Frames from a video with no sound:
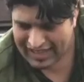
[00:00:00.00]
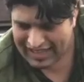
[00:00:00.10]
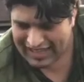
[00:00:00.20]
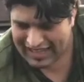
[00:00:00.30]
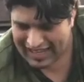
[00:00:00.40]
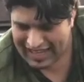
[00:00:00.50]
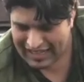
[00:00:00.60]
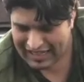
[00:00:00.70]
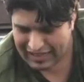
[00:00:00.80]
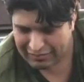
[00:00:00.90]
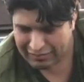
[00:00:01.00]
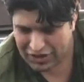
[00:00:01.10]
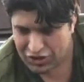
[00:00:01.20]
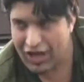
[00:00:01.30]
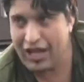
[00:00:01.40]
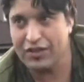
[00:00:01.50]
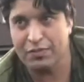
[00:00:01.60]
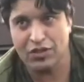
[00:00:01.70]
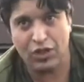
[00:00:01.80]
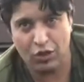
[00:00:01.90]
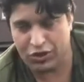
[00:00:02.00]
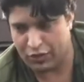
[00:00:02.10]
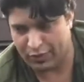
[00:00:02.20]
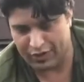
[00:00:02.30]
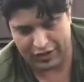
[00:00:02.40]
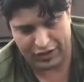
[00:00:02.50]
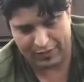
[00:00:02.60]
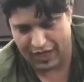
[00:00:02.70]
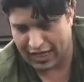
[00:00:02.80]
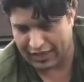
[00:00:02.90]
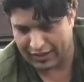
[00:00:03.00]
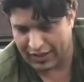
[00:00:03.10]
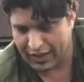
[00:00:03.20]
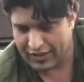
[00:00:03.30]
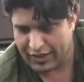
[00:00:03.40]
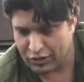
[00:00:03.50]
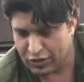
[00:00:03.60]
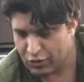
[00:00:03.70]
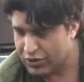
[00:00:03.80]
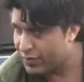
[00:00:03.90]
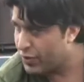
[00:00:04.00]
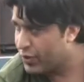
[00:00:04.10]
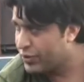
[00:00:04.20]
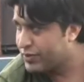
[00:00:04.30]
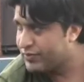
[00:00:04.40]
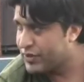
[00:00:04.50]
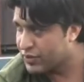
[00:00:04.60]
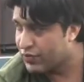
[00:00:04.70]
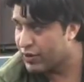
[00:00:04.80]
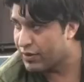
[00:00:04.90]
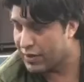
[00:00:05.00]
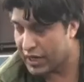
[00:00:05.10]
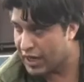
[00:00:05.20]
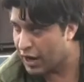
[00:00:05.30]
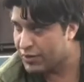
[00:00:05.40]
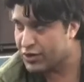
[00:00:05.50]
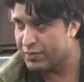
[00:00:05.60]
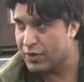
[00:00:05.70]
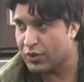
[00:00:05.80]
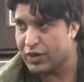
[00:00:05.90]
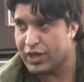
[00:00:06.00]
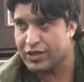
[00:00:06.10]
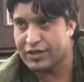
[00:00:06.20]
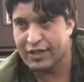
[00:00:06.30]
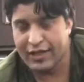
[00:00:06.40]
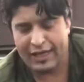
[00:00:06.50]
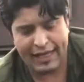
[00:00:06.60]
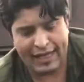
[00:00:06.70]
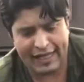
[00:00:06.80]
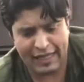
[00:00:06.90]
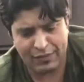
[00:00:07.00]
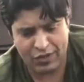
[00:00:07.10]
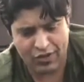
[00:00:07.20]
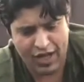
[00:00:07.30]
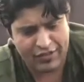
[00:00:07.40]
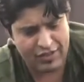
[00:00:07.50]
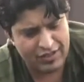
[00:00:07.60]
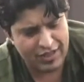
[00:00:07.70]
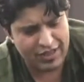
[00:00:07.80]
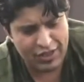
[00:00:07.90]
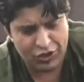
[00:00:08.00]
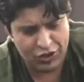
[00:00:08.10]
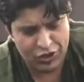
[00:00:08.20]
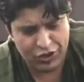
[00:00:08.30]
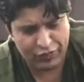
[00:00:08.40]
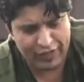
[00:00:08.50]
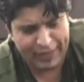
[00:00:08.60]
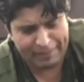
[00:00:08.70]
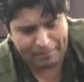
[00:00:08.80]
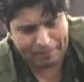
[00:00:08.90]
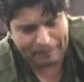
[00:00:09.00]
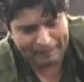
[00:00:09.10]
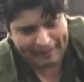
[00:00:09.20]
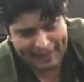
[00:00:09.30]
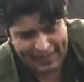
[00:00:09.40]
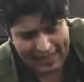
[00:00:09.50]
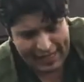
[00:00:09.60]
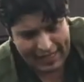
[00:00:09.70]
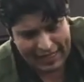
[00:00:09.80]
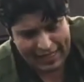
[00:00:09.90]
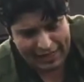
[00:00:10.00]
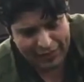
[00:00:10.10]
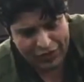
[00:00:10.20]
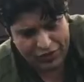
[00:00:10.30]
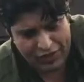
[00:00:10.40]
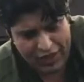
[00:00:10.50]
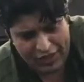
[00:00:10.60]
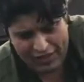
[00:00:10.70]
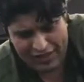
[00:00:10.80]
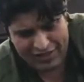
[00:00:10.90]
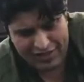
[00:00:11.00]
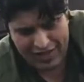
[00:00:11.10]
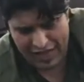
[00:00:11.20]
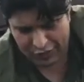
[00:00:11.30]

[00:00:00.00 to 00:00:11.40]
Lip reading: they can maintain the physiological process. They also give support. It's very enormously important. Yes. Now let me draw this thing in a traditional way. I mentioned it. This is the